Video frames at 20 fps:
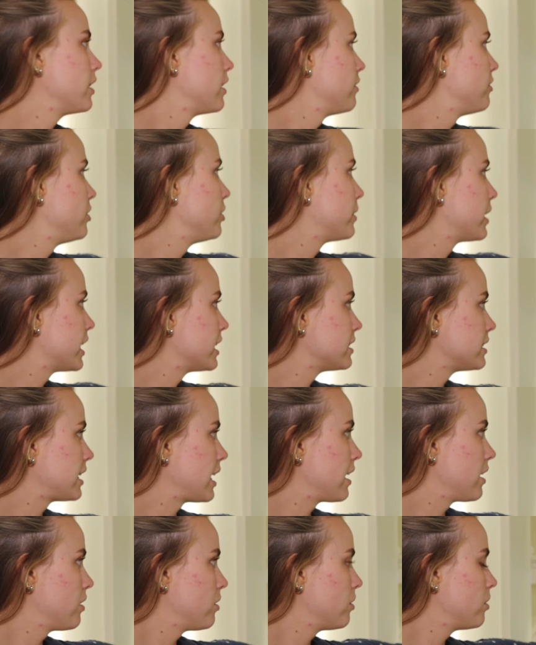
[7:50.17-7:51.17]
if you can't
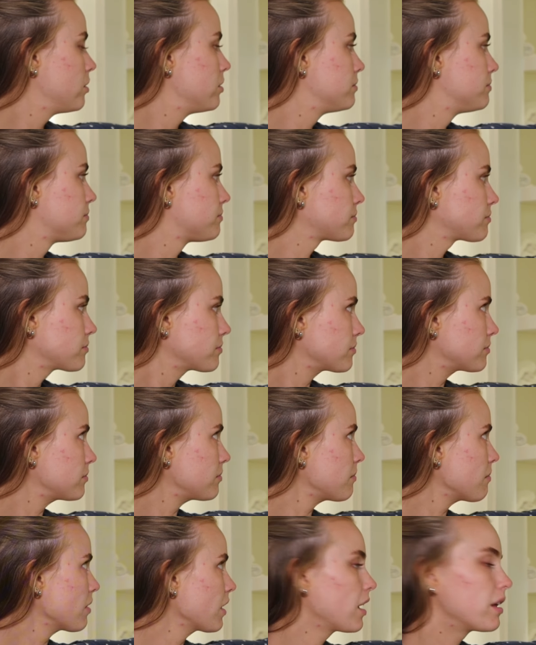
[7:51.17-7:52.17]
tell,
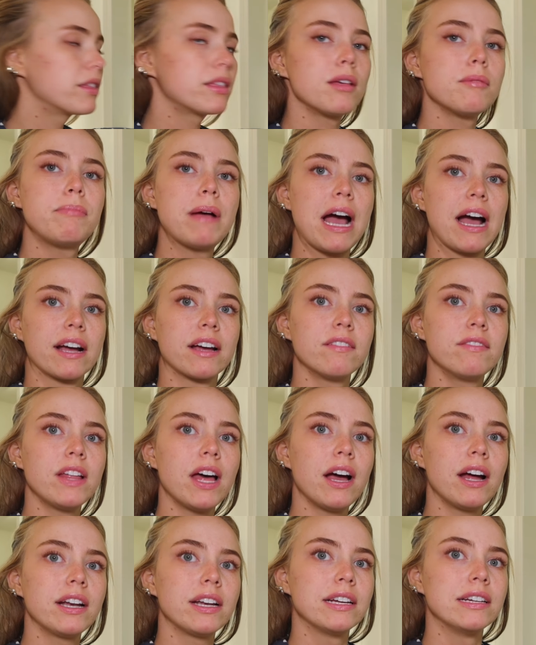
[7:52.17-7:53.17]
the back of
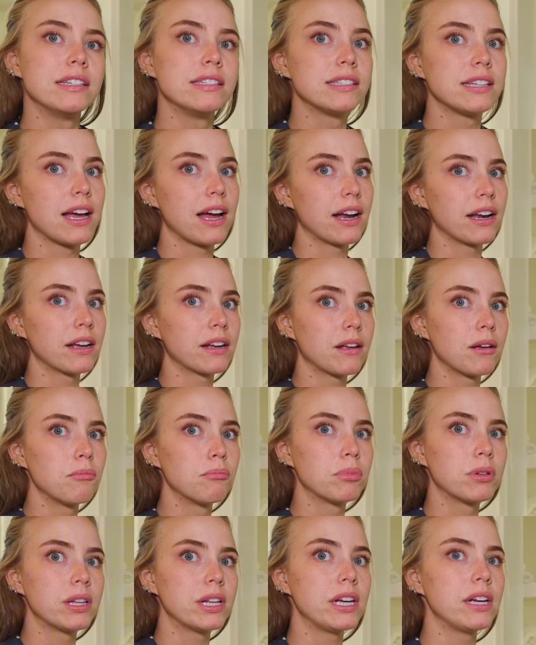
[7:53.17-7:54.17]
that is at a
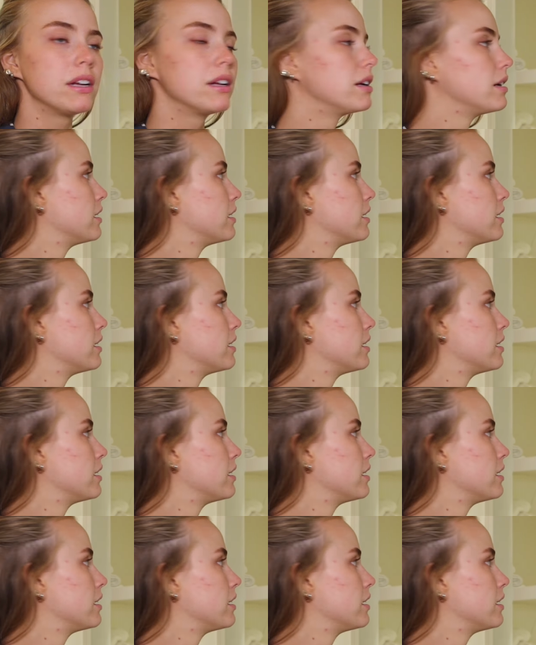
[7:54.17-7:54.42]
complete